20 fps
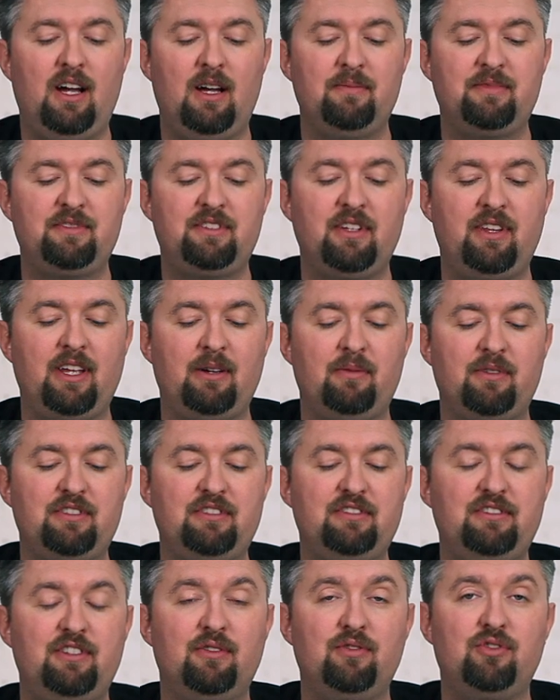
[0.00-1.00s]
So they were
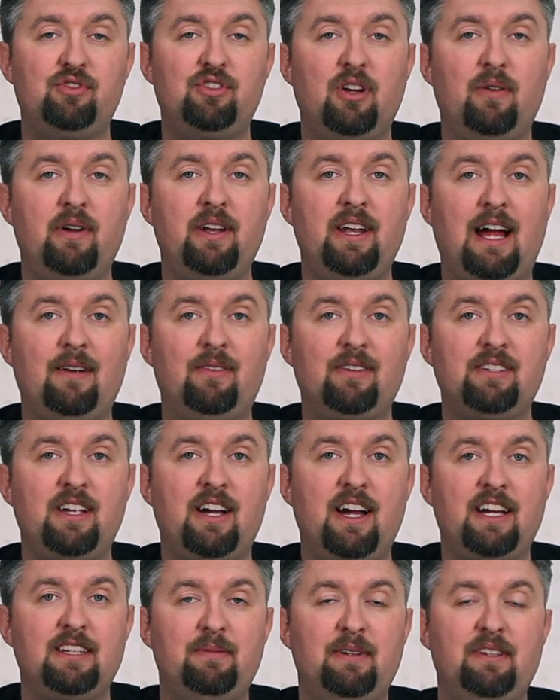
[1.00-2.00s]
still showing
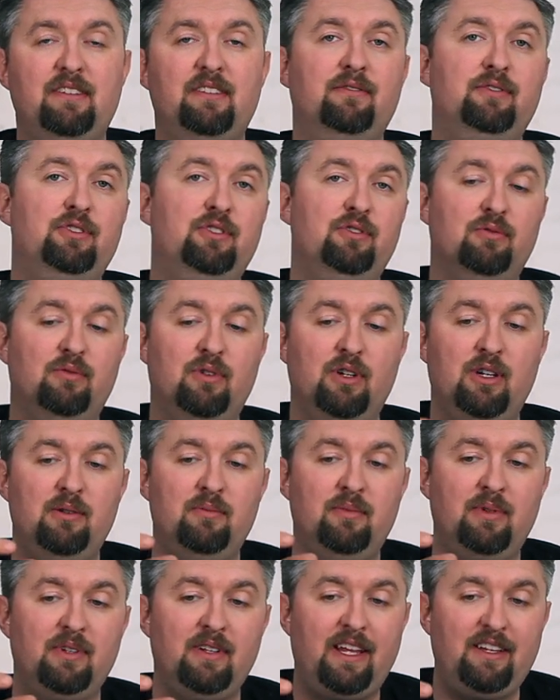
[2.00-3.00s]
advertisements of you
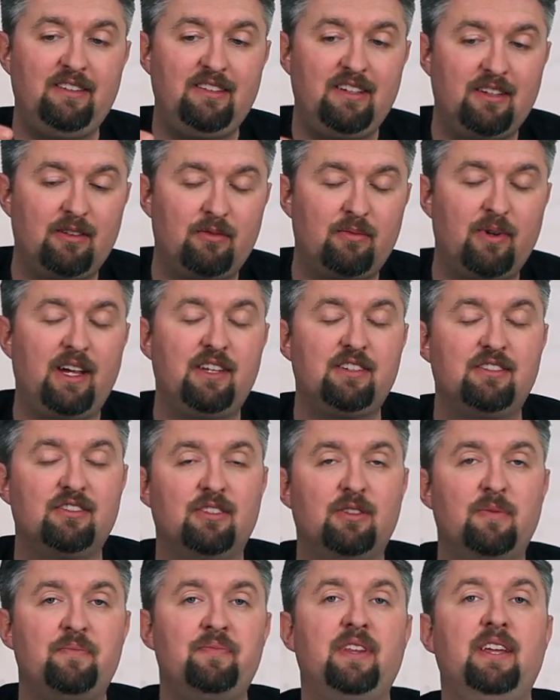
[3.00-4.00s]
placing the
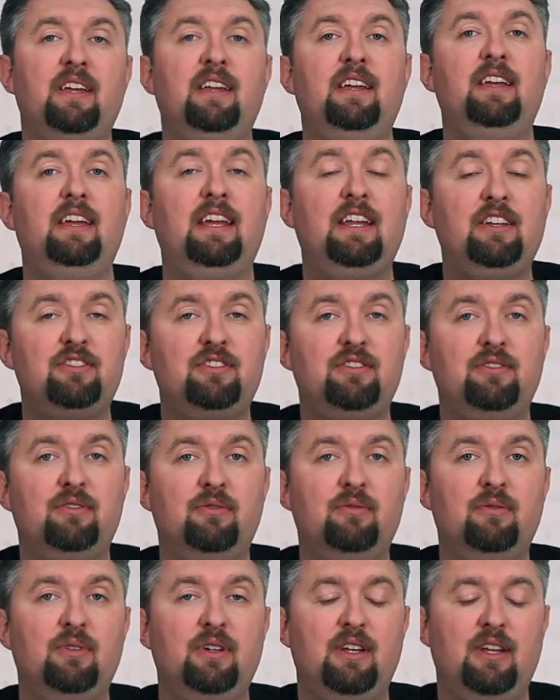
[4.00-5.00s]
razor
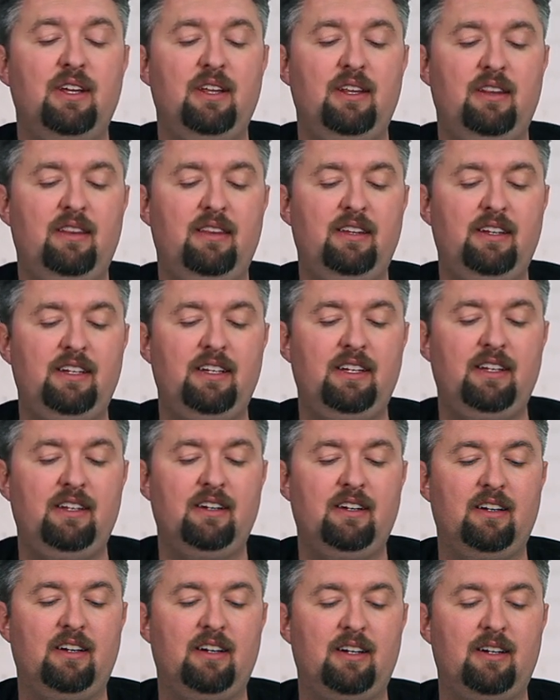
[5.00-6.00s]
into
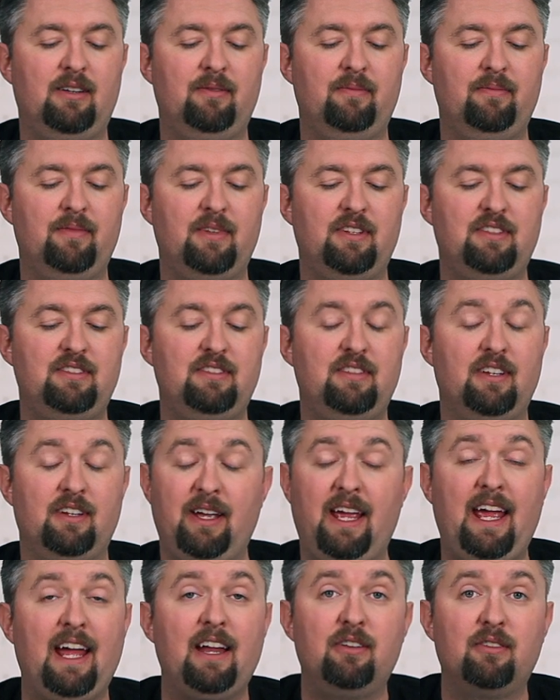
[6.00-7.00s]
the
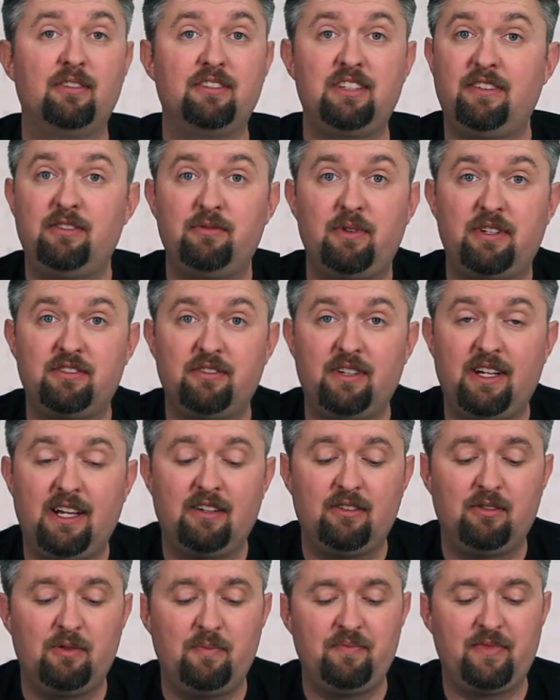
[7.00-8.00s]
handle, safety razor
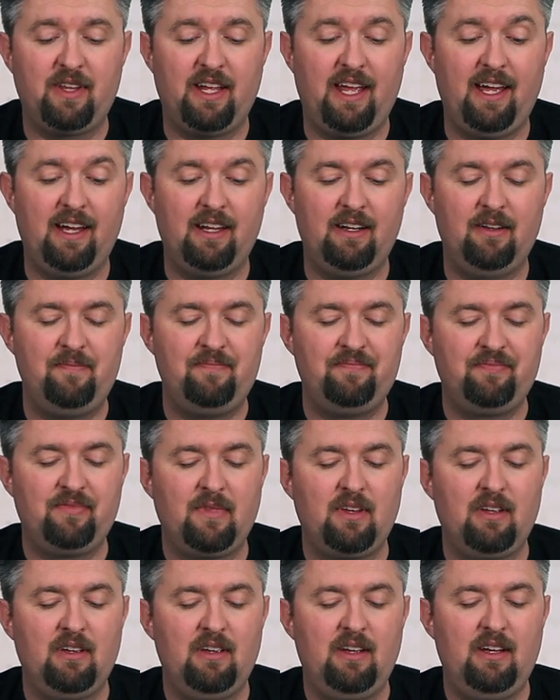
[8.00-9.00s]
handle, the head,
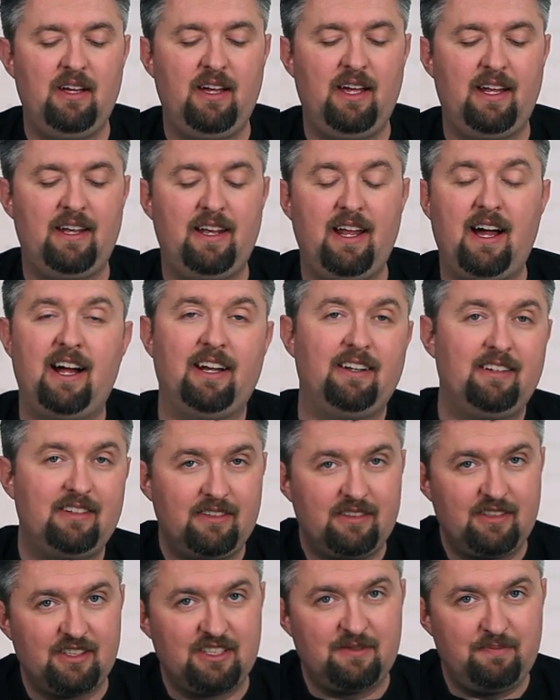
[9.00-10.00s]
and
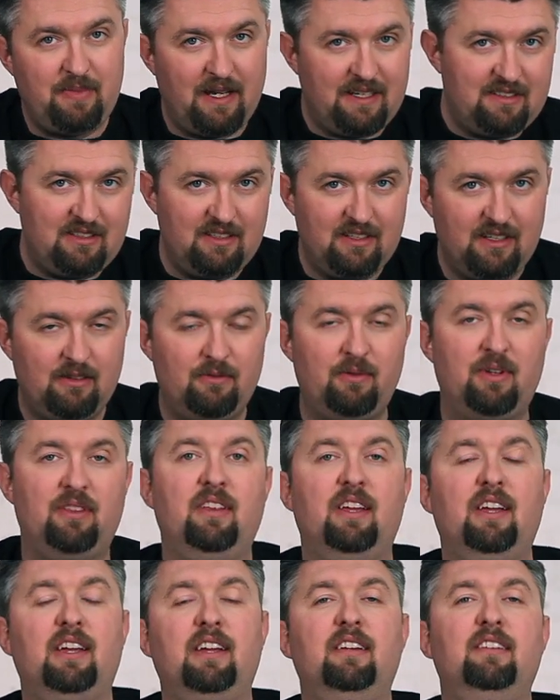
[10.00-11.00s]
not dispensing it
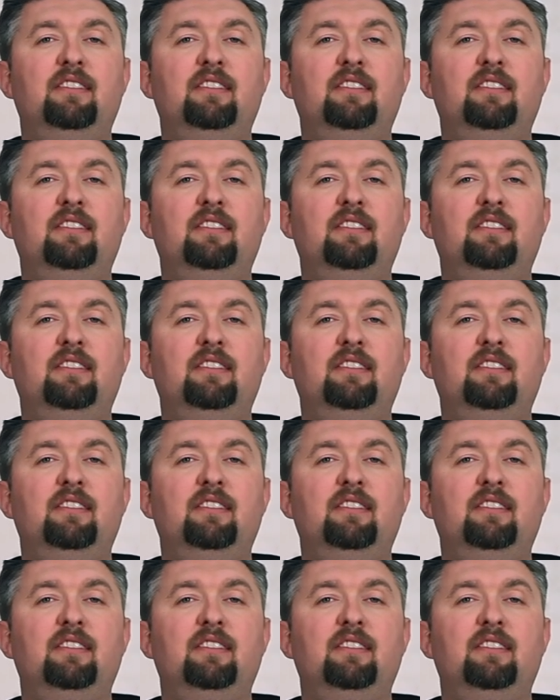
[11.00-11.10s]
with a